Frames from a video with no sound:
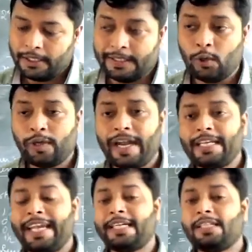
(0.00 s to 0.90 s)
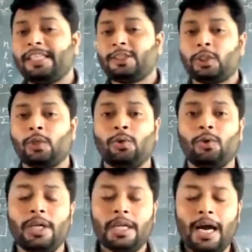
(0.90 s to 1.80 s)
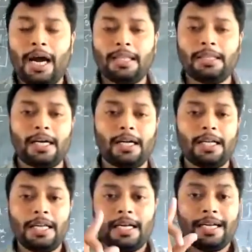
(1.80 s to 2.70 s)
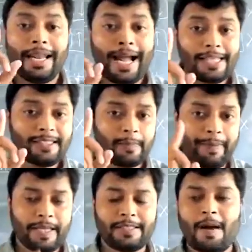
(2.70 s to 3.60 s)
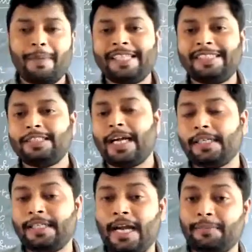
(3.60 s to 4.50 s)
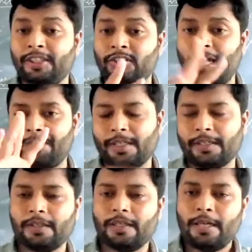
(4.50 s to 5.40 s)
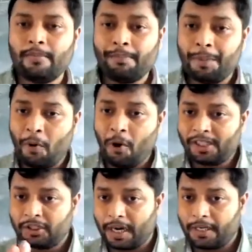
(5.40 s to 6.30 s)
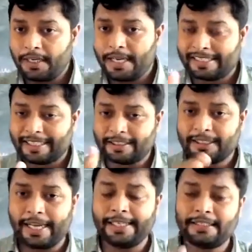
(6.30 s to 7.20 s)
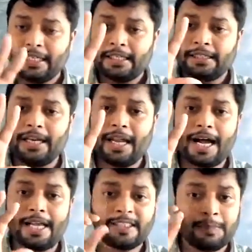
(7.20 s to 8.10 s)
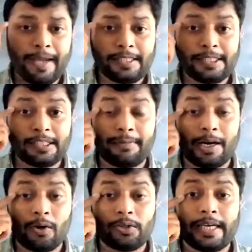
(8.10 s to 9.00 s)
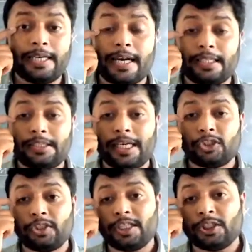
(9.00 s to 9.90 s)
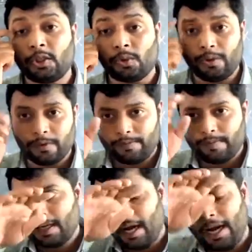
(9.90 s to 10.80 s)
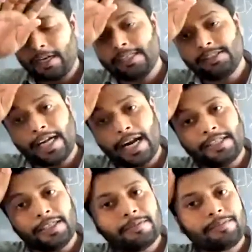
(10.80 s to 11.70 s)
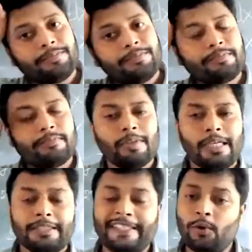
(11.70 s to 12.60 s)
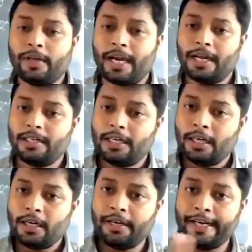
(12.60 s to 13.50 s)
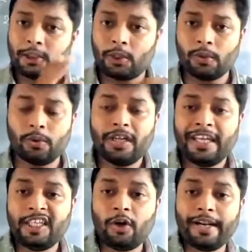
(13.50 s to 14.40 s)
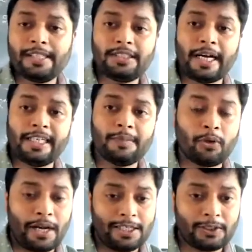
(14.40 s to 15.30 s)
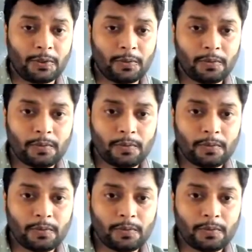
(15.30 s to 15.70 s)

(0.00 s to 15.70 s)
You can get this rule on the last page of NCERT of this chapter. Before starting exercise, the last page is about the energy exchange rule on NCERT. So you can read through your NCERT book also.